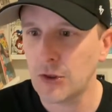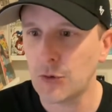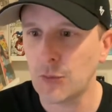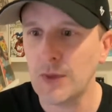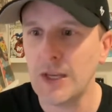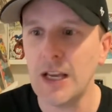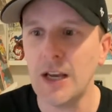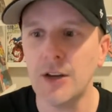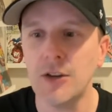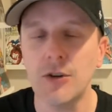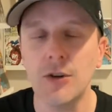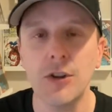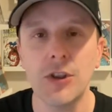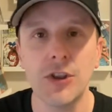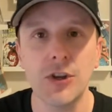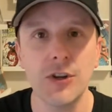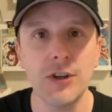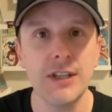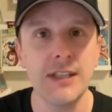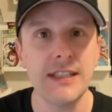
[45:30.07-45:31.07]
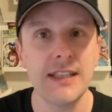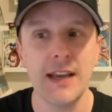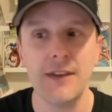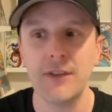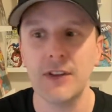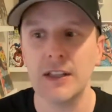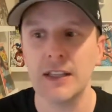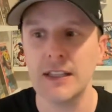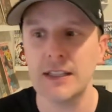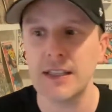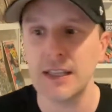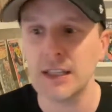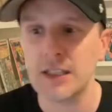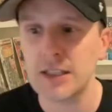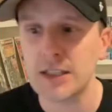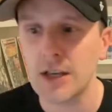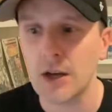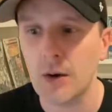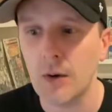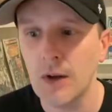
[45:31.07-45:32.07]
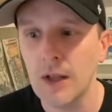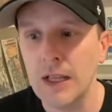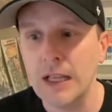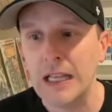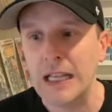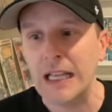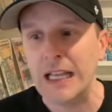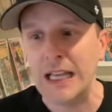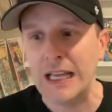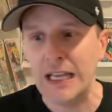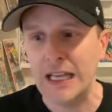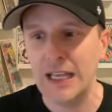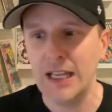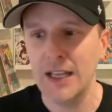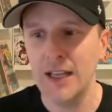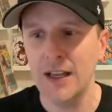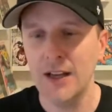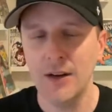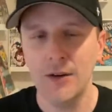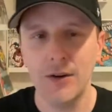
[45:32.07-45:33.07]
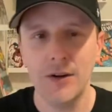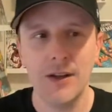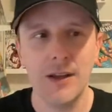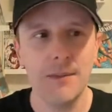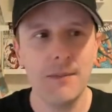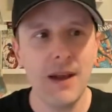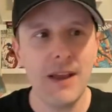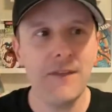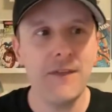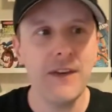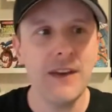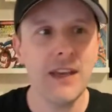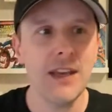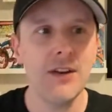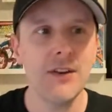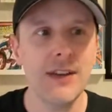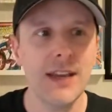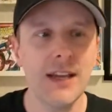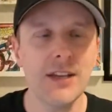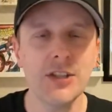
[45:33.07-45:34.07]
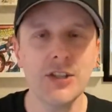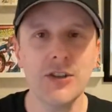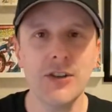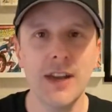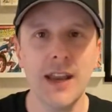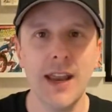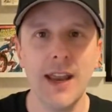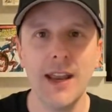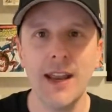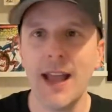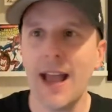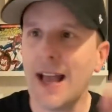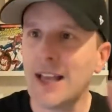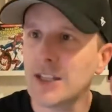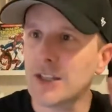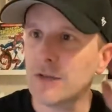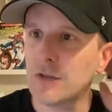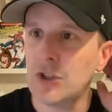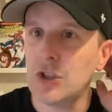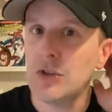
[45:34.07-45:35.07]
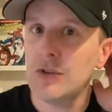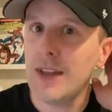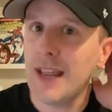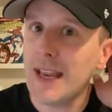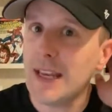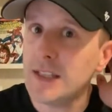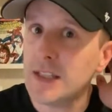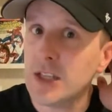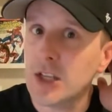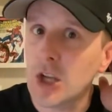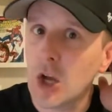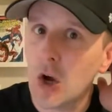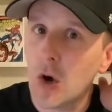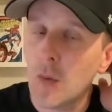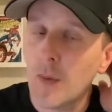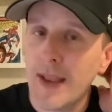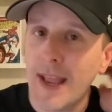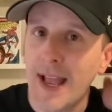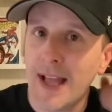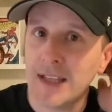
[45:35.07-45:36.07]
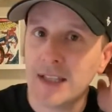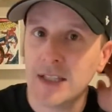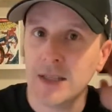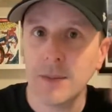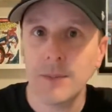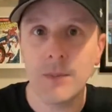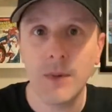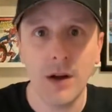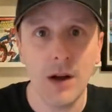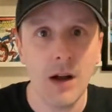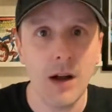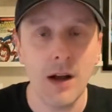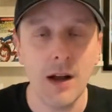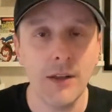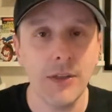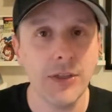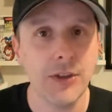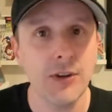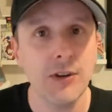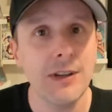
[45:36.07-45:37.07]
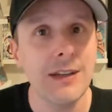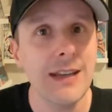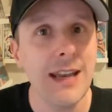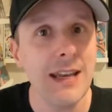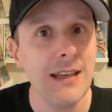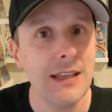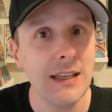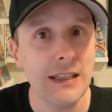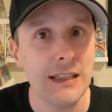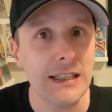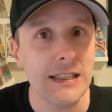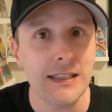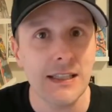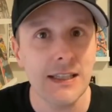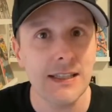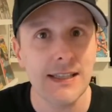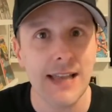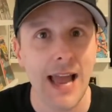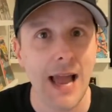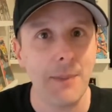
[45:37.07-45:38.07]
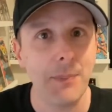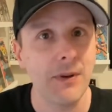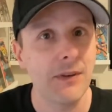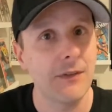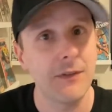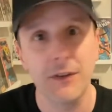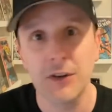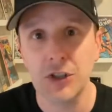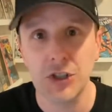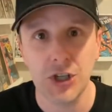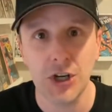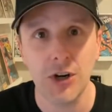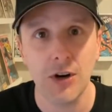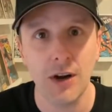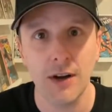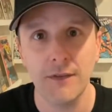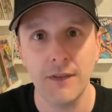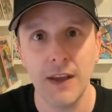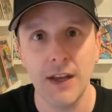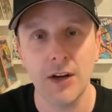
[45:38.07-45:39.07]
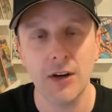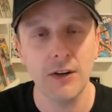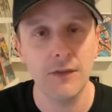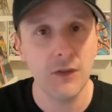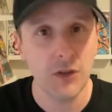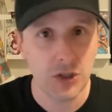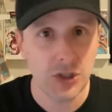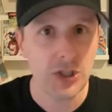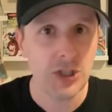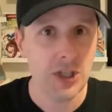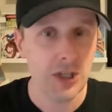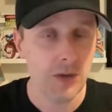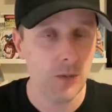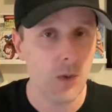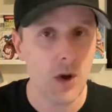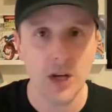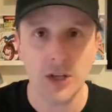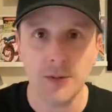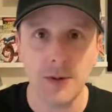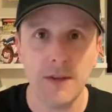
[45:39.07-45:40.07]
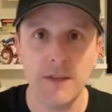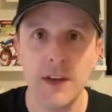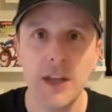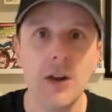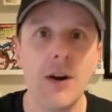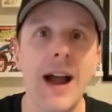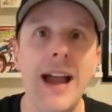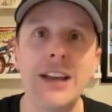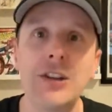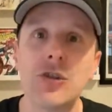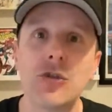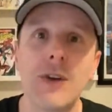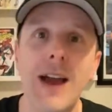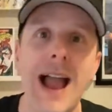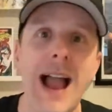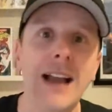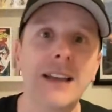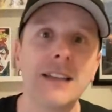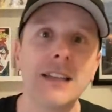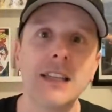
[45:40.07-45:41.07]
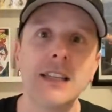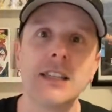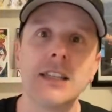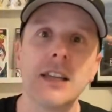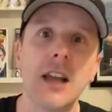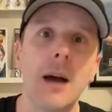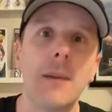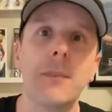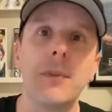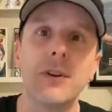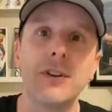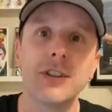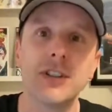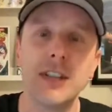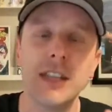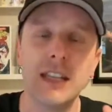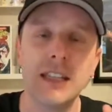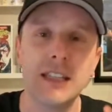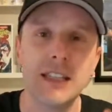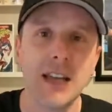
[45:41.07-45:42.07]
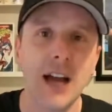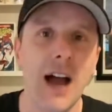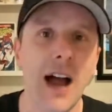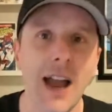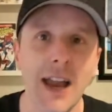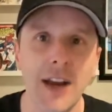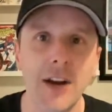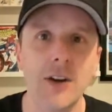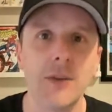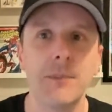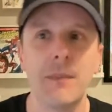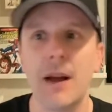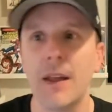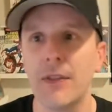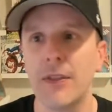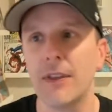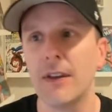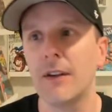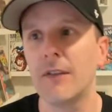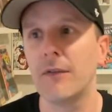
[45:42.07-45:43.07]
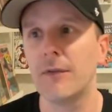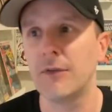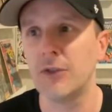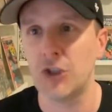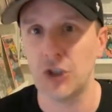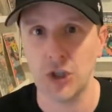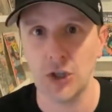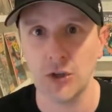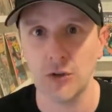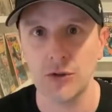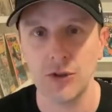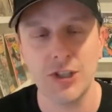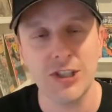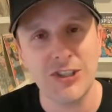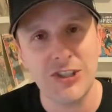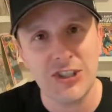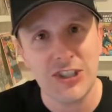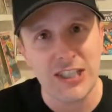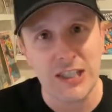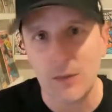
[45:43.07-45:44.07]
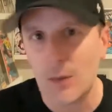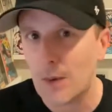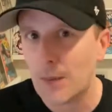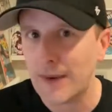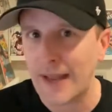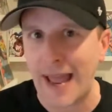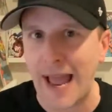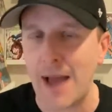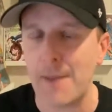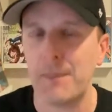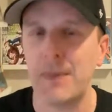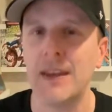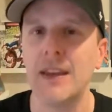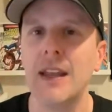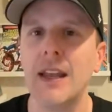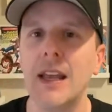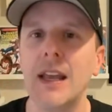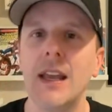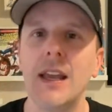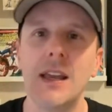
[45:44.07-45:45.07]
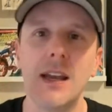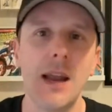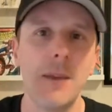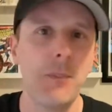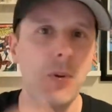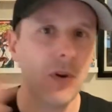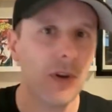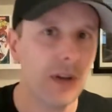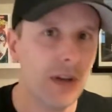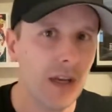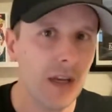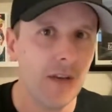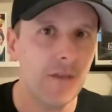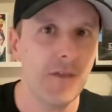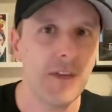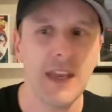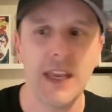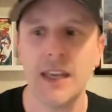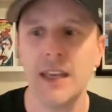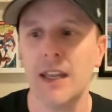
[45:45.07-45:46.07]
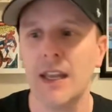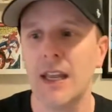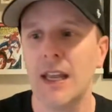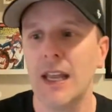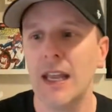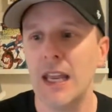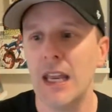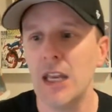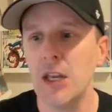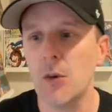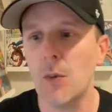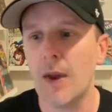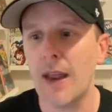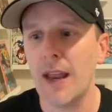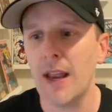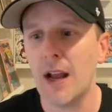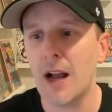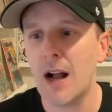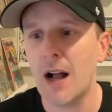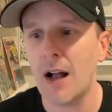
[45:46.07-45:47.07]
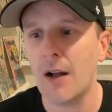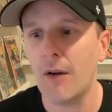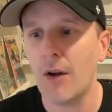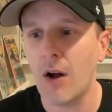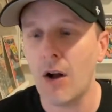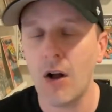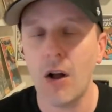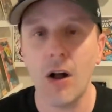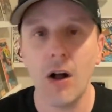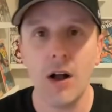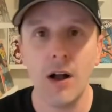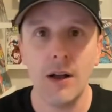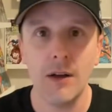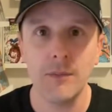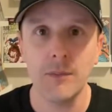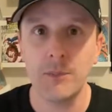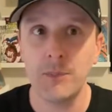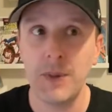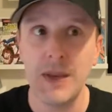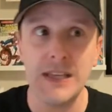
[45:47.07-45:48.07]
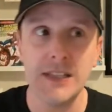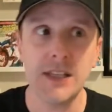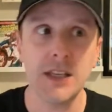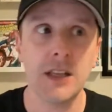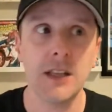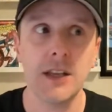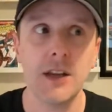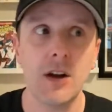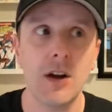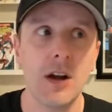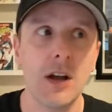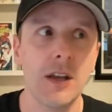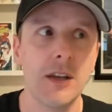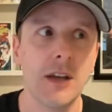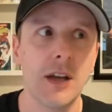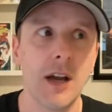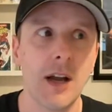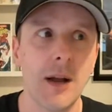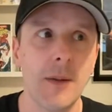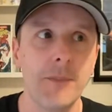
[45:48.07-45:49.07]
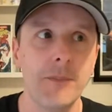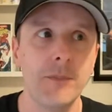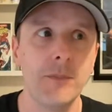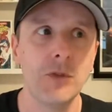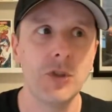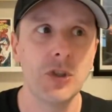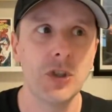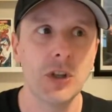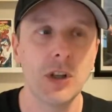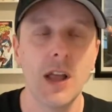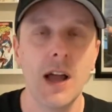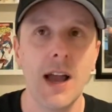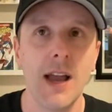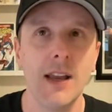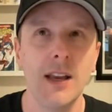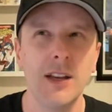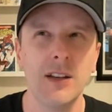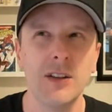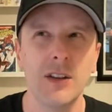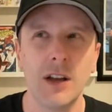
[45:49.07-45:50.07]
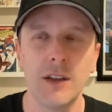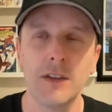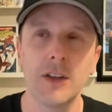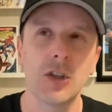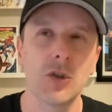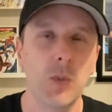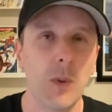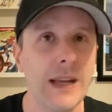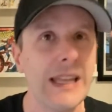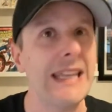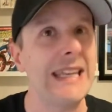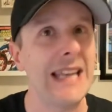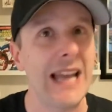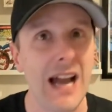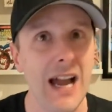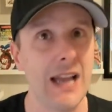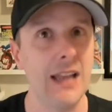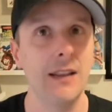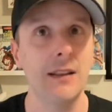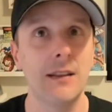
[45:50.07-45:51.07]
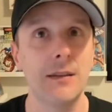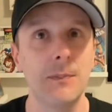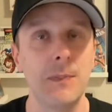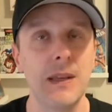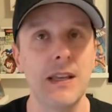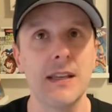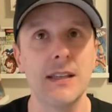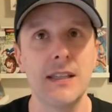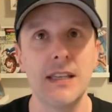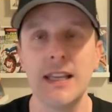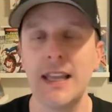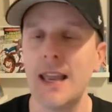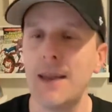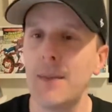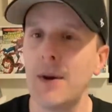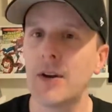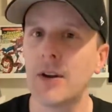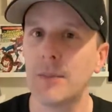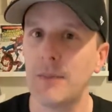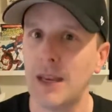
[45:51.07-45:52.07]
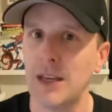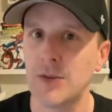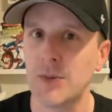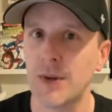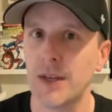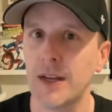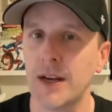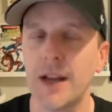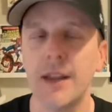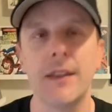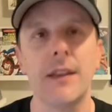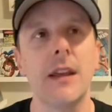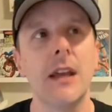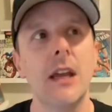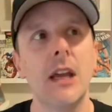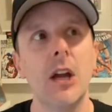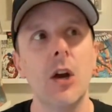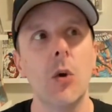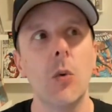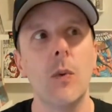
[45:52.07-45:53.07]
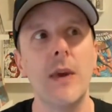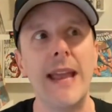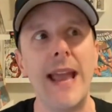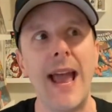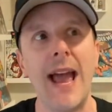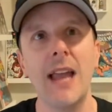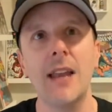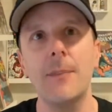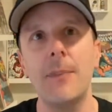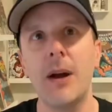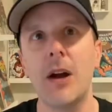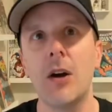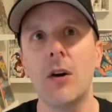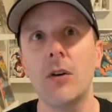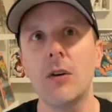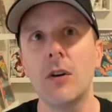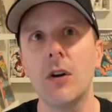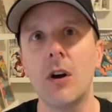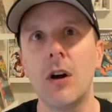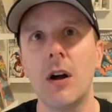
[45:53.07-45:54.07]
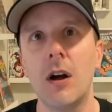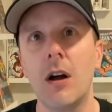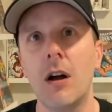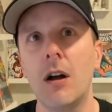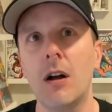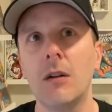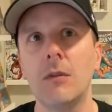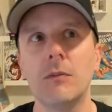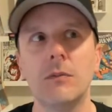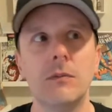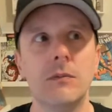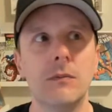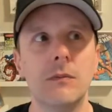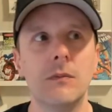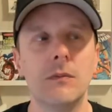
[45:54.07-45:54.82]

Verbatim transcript: 337 listings. So in my video yesterday, as of two days ago, we had some 30-day uh, delistings happen for sure on Vader. If you just you can watch my video, I tracked his numbers the entire month of June just to see what would happen, and I put it in a vid. Anyway, uh, uh, basically on um, July on the 29th because he came out on May 29th, we had about uh,